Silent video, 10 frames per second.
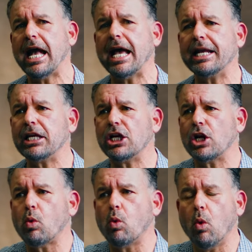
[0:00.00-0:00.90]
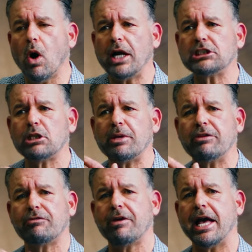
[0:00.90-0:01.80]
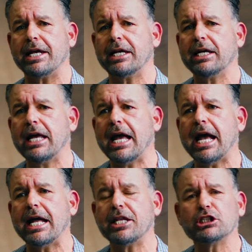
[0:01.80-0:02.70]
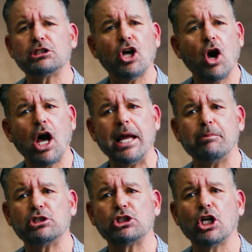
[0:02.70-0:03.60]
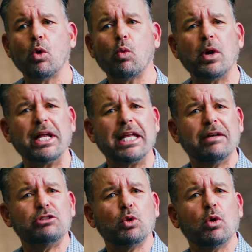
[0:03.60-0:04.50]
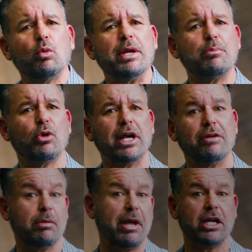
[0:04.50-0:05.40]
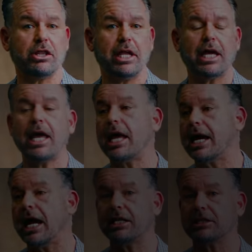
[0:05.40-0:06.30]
and it wants to be fed. And there's times when it gives you a reprieve to make you think, hey, I got